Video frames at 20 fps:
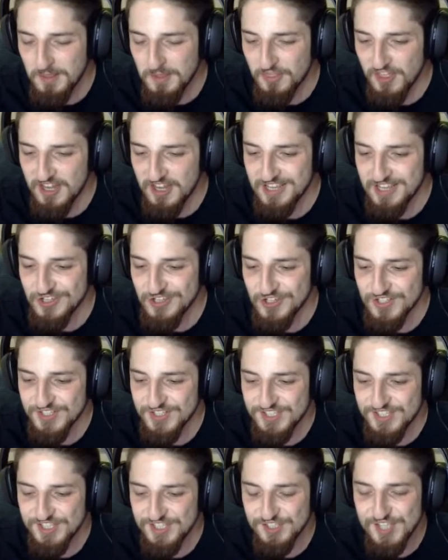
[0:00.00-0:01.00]
that he
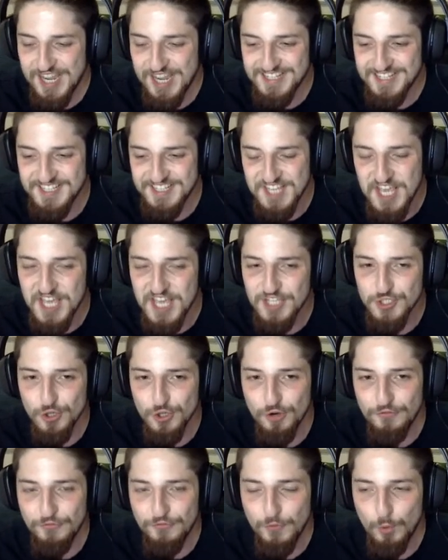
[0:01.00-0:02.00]
just takes the edge
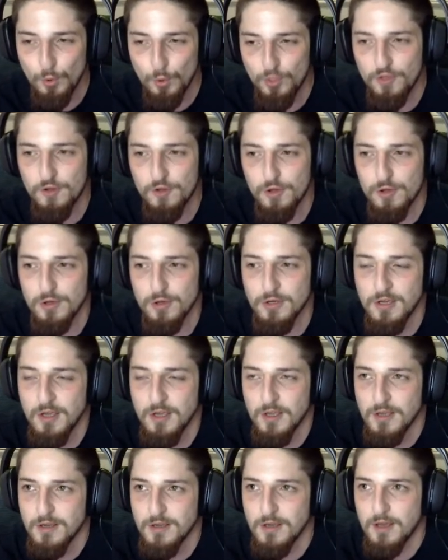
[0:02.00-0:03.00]
off all the
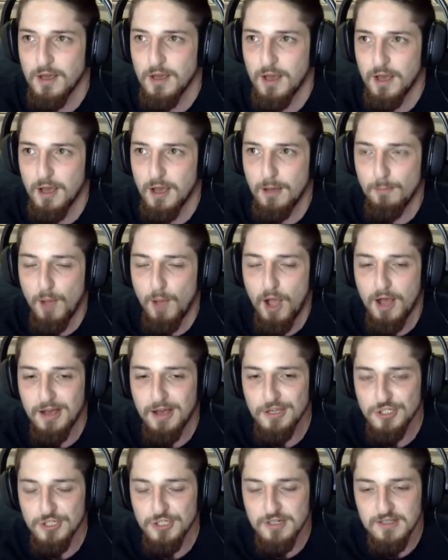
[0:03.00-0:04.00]

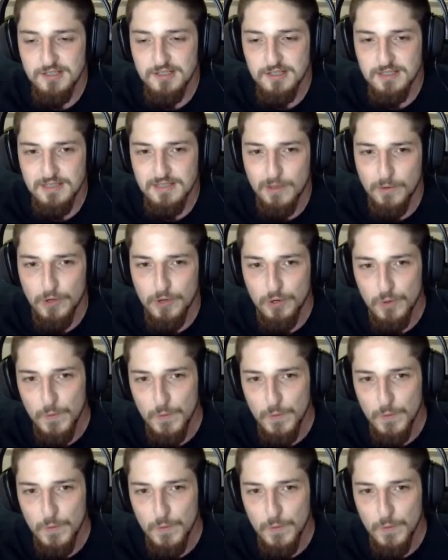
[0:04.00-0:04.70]
harshness that's going on